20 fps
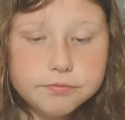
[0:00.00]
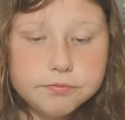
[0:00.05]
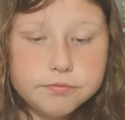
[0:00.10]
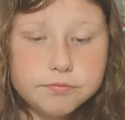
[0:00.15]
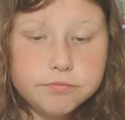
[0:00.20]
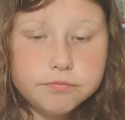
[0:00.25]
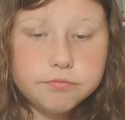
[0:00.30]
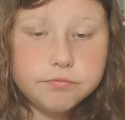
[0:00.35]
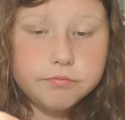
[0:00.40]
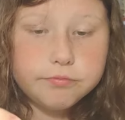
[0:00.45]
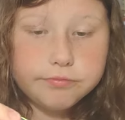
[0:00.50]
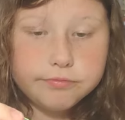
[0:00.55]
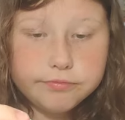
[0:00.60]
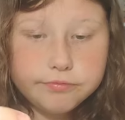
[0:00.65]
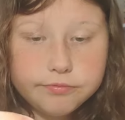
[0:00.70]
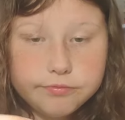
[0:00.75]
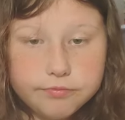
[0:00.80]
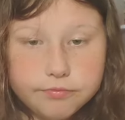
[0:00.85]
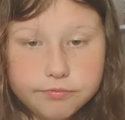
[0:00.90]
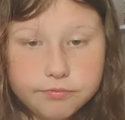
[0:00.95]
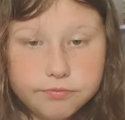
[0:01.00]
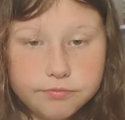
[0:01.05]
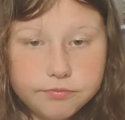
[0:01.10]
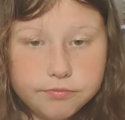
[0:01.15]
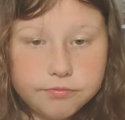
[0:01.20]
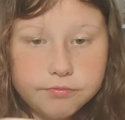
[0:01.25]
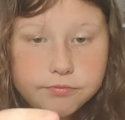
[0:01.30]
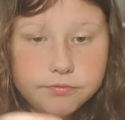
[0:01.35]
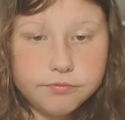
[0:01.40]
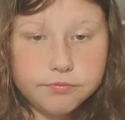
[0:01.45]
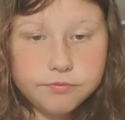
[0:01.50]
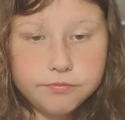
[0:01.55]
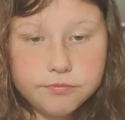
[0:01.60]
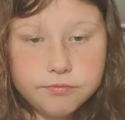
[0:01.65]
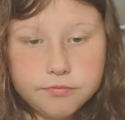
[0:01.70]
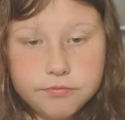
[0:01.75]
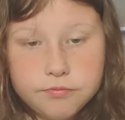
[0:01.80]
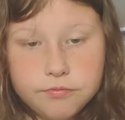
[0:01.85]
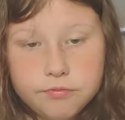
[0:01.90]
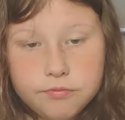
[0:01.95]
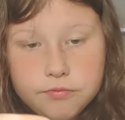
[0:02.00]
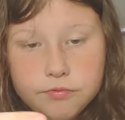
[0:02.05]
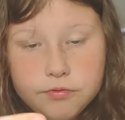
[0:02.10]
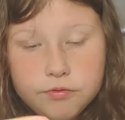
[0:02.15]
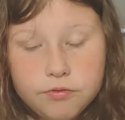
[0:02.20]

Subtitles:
No one is speaking in this clip.